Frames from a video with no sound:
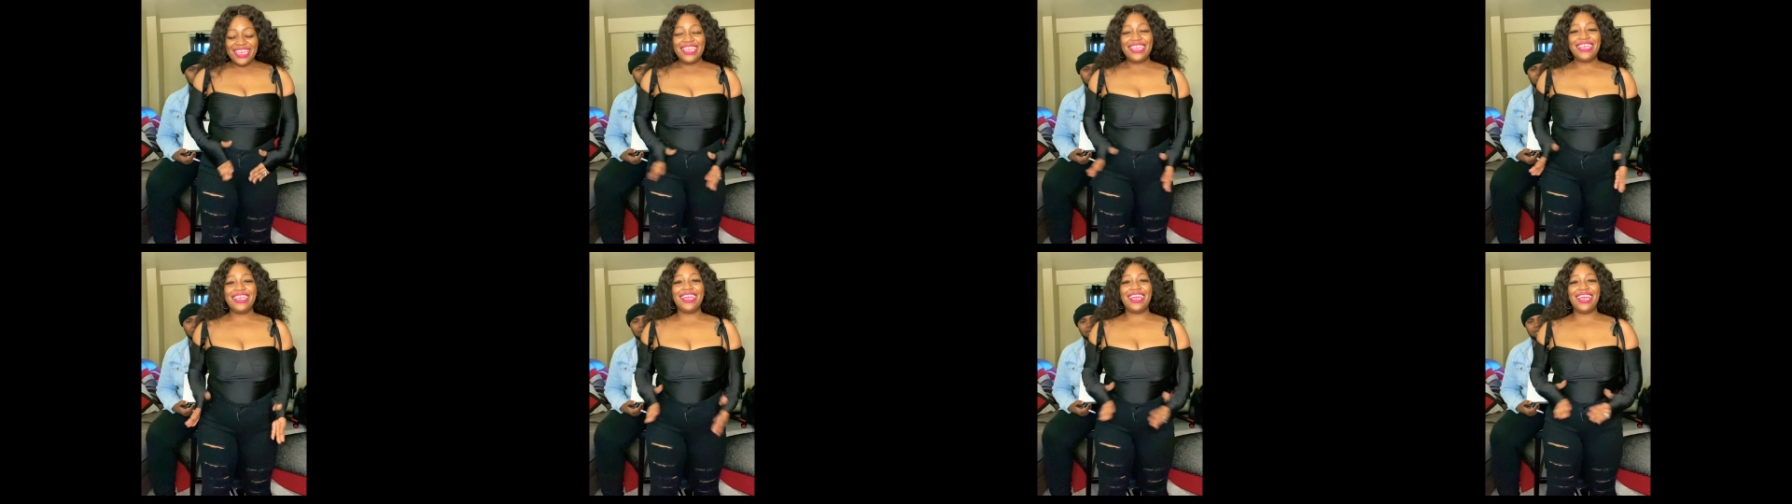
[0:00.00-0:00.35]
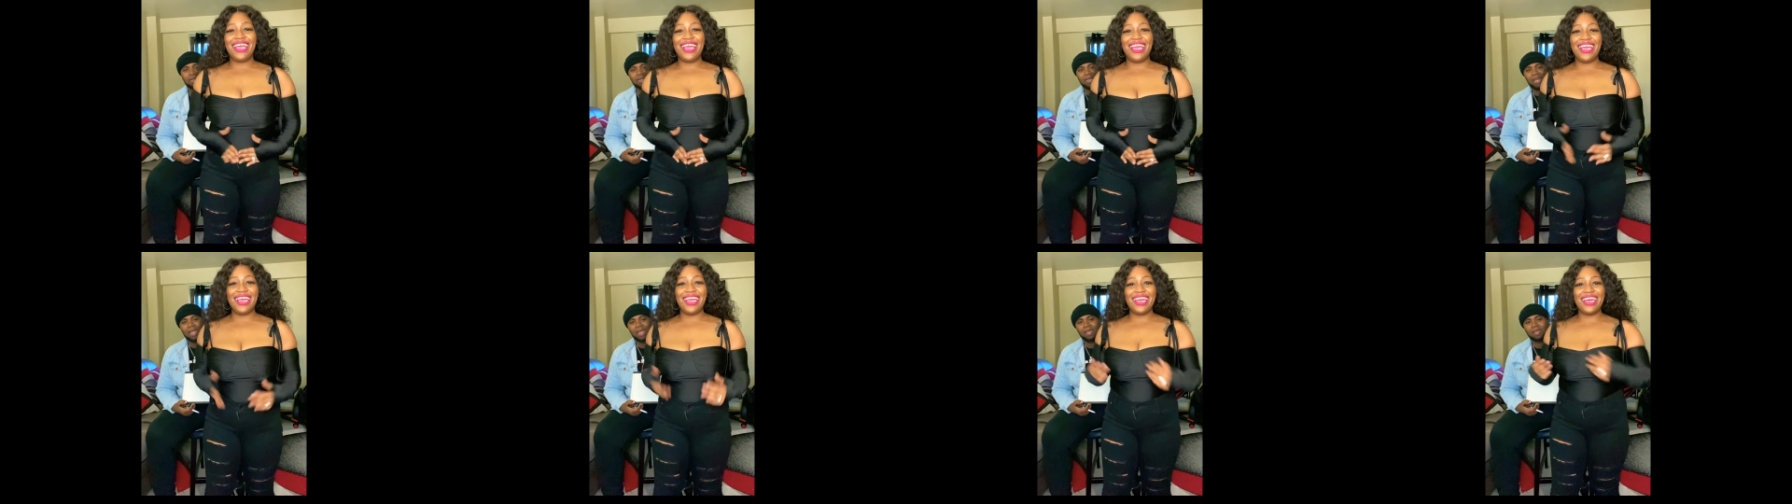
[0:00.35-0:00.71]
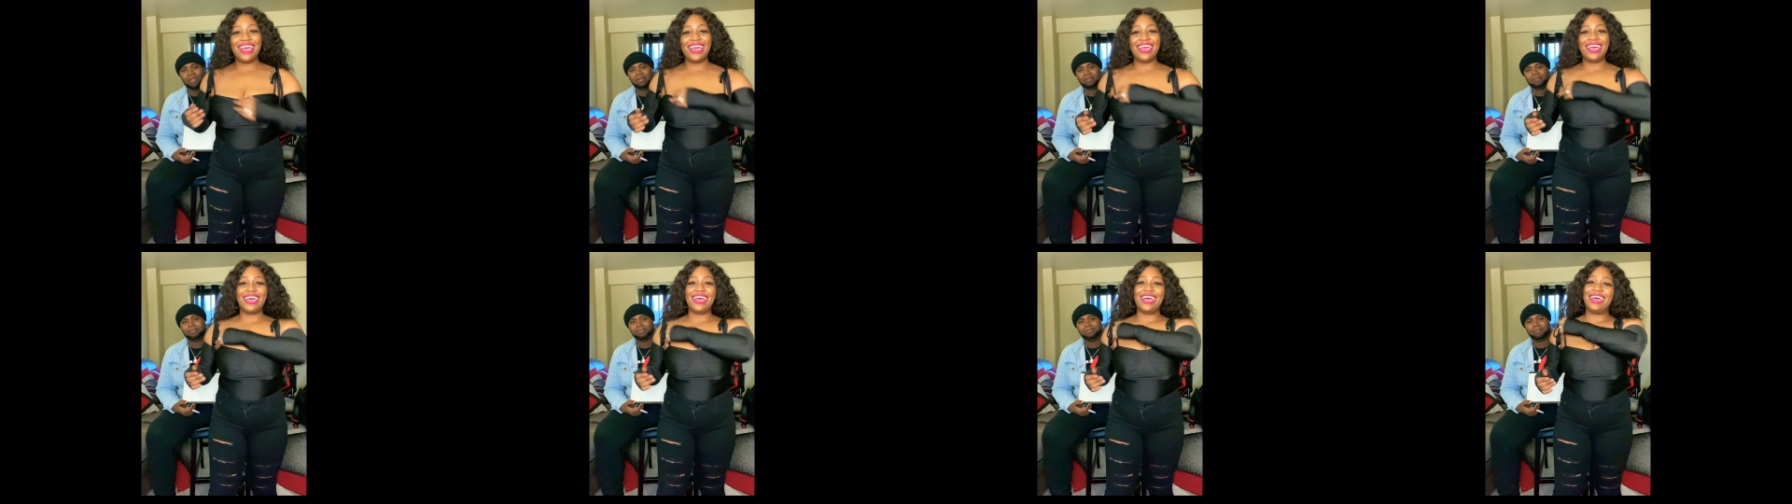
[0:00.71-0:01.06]
around the
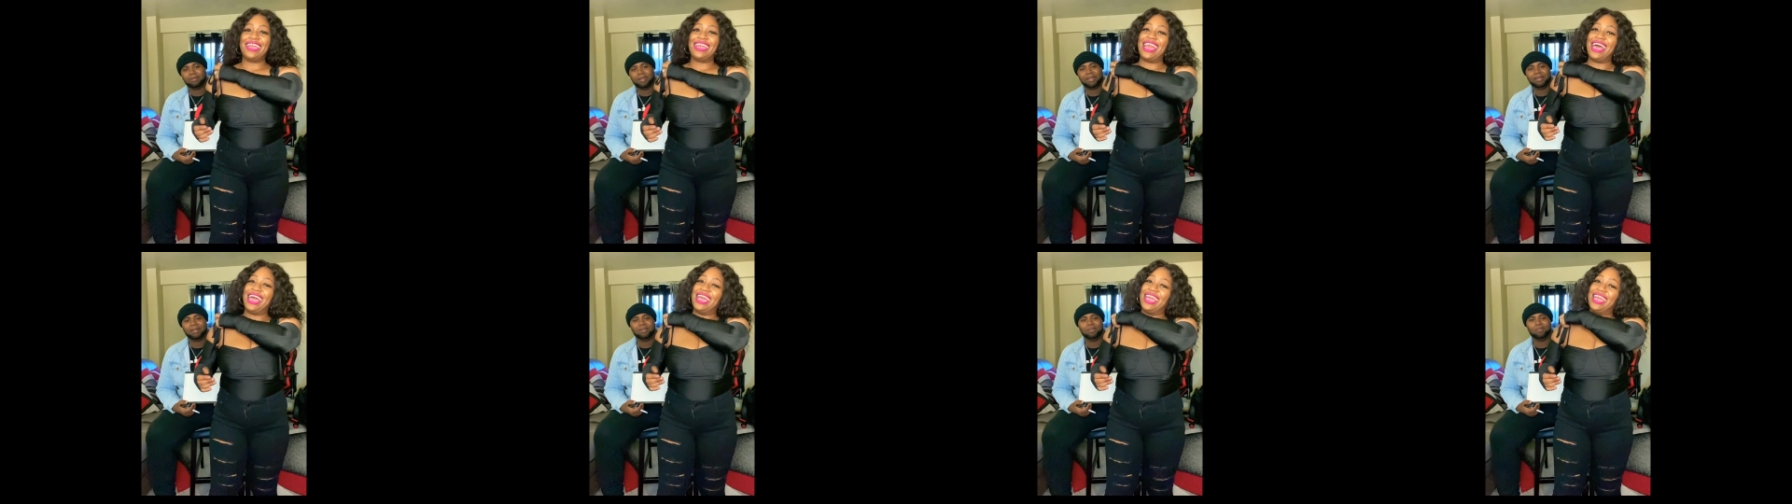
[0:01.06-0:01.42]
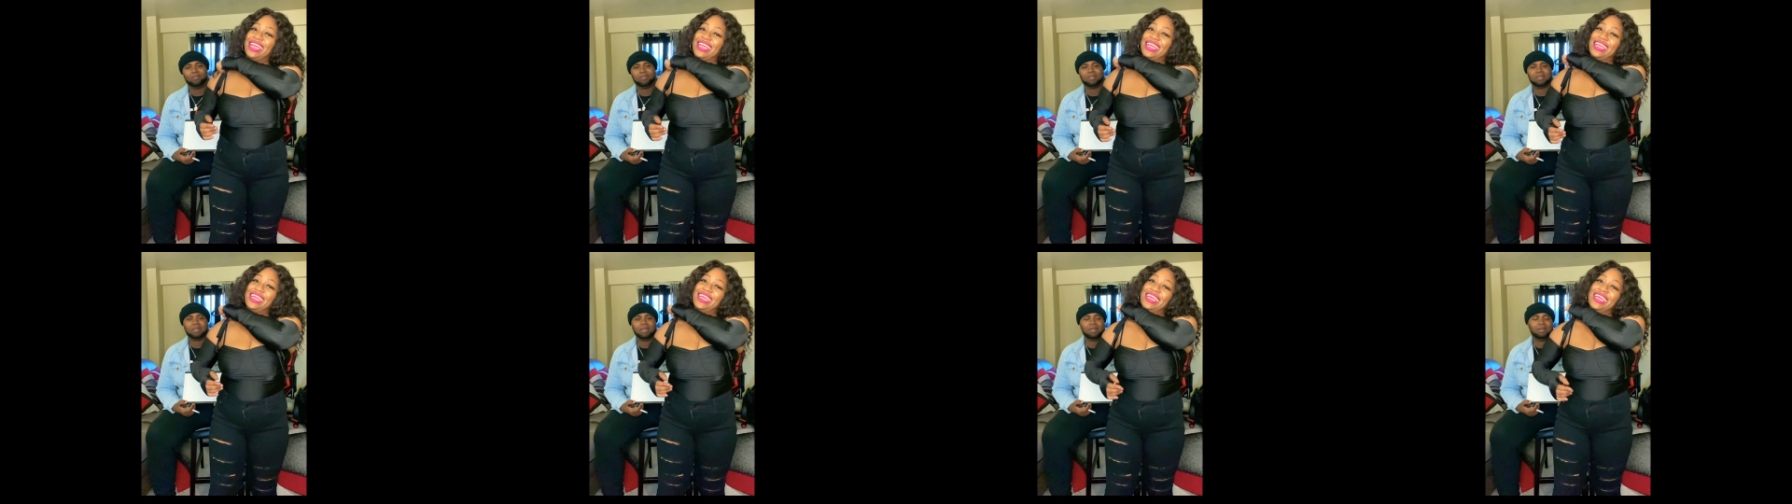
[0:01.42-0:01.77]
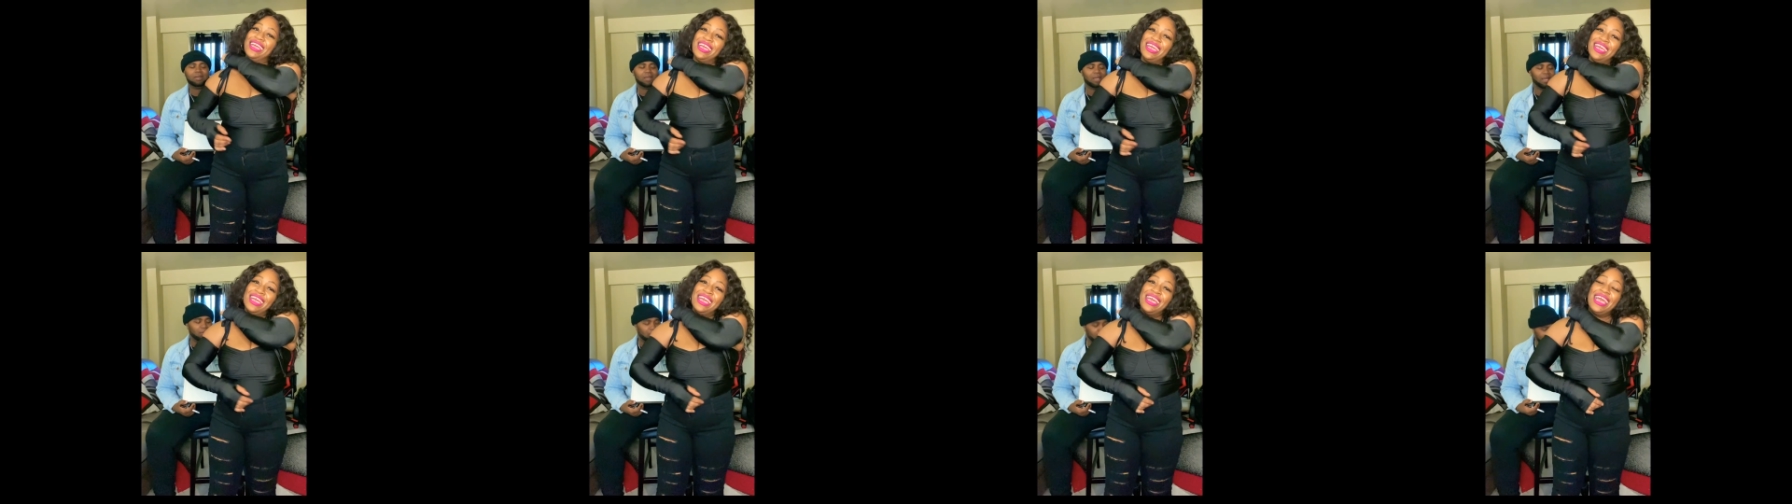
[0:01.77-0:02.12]
neck, bring a little something
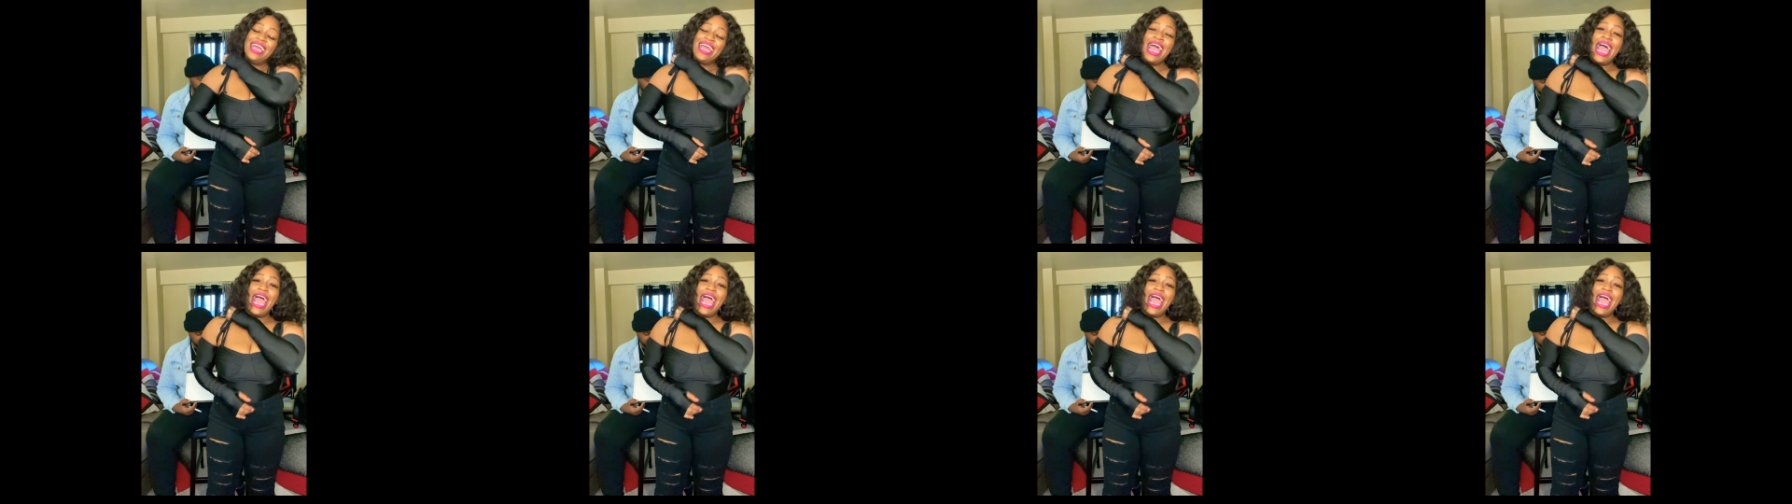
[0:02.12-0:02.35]
out.